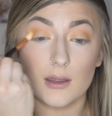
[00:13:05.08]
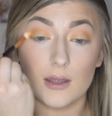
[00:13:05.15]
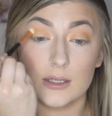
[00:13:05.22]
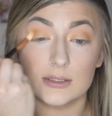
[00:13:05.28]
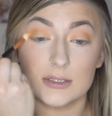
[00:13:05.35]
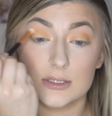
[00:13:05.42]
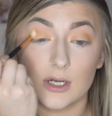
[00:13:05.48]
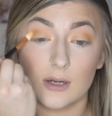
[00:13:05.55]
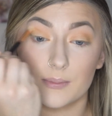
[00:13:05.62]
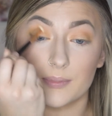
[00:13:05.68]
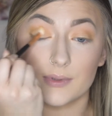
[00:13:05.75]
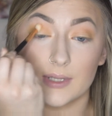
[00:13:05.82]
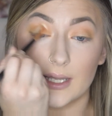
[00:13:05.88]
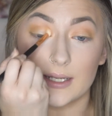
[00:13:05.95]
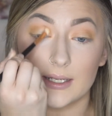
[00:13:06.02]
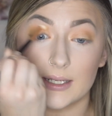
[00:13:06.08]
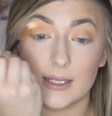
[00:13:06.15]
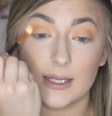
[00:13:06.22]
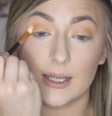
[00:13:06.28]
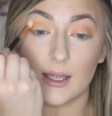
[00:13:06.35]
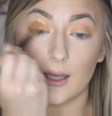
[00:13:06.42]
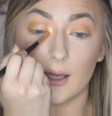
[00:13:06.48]
and start
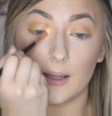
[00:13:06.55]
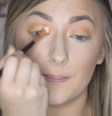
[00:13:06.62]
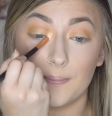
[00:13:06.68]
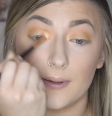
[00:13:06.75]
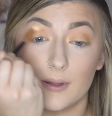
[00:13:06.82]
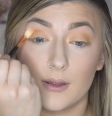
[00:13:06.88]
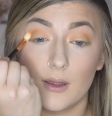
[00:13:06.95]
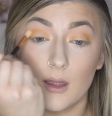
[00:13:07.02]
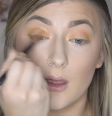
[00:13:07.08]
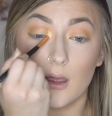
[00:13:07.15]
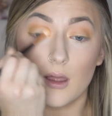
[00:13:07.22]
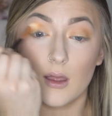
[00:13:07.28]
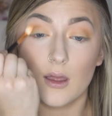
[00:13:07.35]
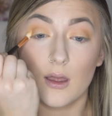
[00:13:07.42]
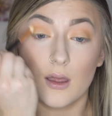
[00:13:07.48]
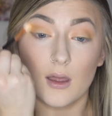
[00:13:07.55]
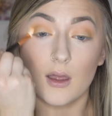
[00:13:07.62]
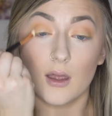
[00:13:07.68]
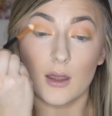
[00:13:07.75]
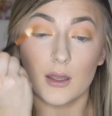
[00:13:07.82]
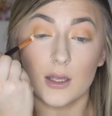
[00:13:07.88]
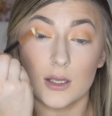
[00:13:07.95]
blending it up.
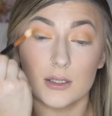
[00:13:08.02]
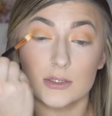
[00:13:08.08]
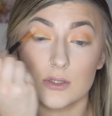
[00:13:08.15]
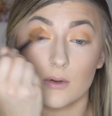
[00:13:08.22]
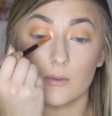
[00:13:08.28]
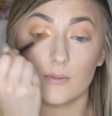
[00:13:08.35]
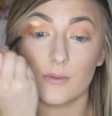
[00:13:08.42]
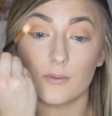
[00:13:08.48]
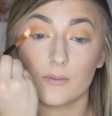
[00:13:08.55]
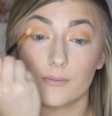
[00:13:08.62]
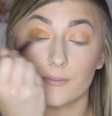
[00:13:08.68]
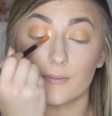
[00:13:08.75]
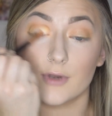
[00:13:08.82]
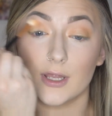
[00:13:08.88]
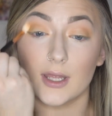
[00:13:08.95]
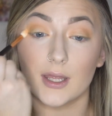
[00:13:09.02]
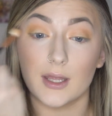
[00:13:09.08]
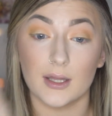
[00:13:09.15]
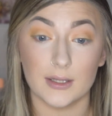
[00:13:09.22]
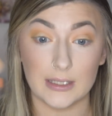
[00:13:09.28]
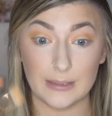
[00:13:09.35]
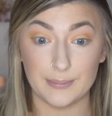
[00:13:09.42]
So it will
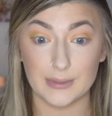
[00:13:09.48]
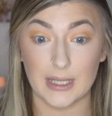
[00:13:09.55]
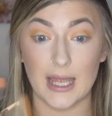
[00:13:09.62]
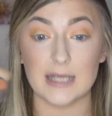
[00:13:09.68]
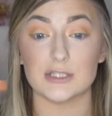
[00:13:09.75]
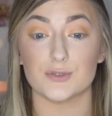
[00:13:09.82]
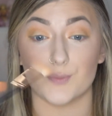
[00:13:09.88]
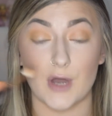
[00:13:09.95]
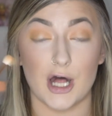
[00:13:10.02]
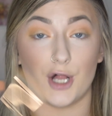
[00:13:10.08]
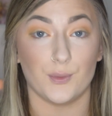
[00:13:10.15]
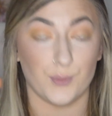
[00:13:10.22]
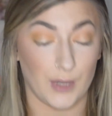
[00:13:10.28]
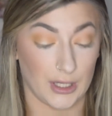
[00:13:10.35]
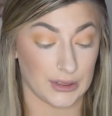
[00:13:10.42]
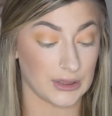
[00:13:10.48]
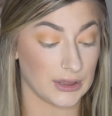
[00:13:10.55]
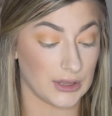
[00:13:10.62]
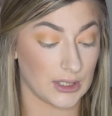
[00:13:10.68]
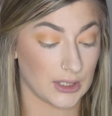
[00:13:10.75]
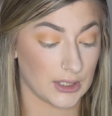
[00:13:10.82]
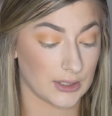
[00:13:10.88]
really blend well with
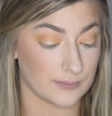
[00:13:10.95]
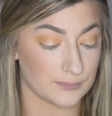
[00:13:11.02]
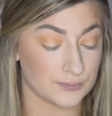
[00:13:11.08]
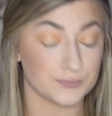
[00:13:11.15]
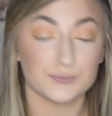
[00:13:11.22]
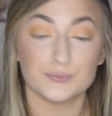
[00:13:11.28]
the